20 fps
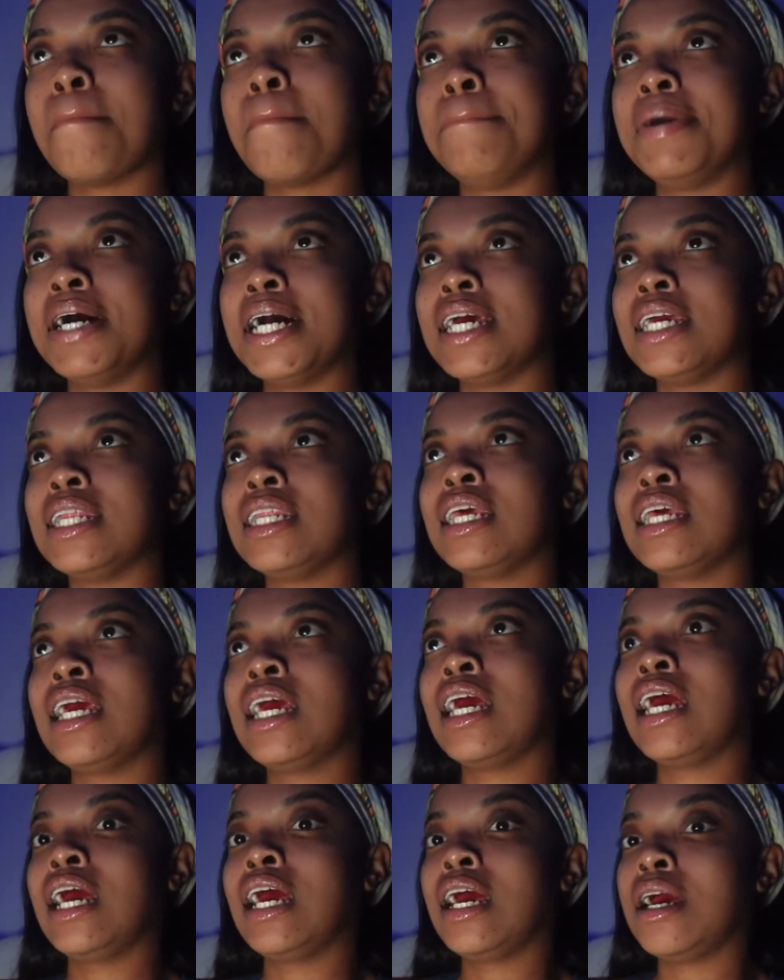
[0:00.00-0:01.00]
But
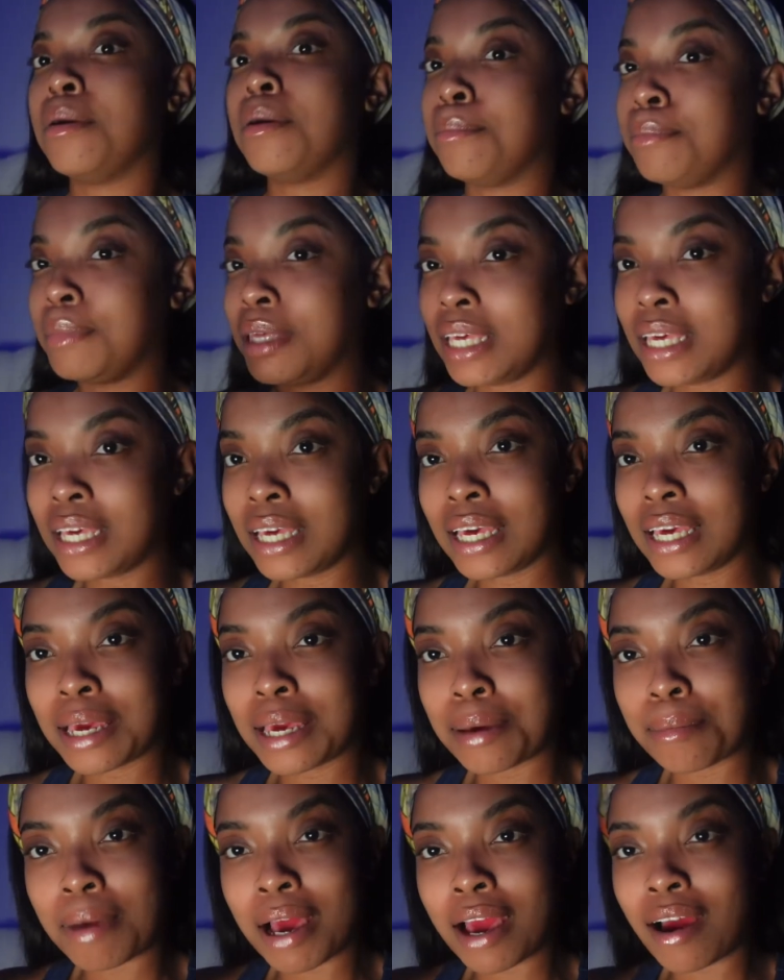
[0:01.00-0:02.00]
me
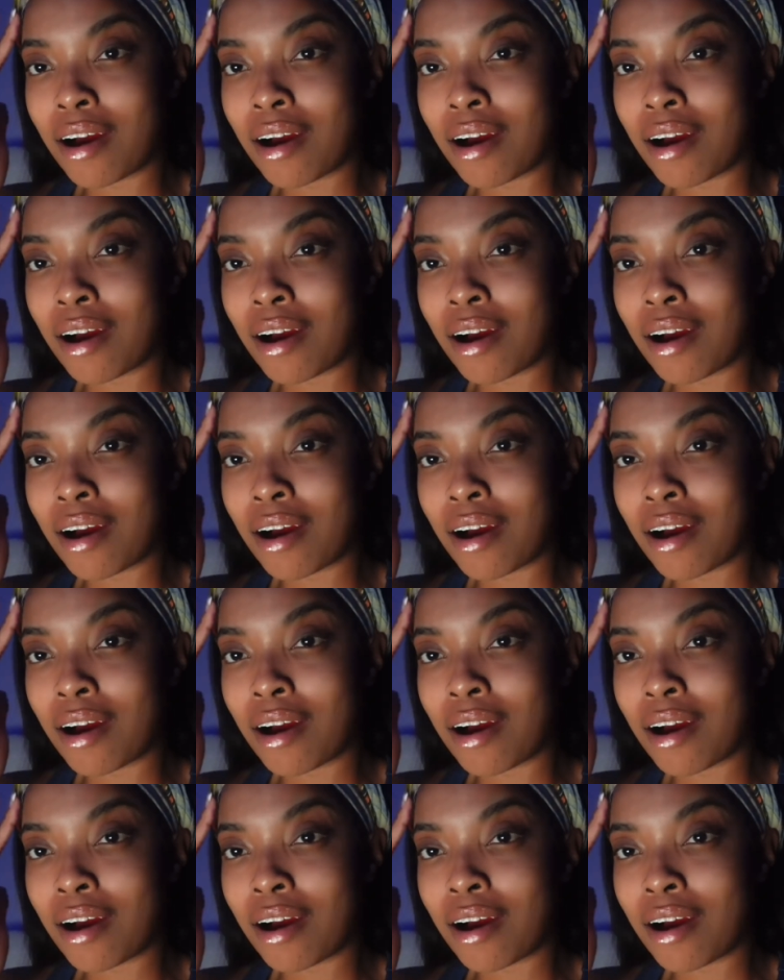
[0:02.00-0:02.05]
and my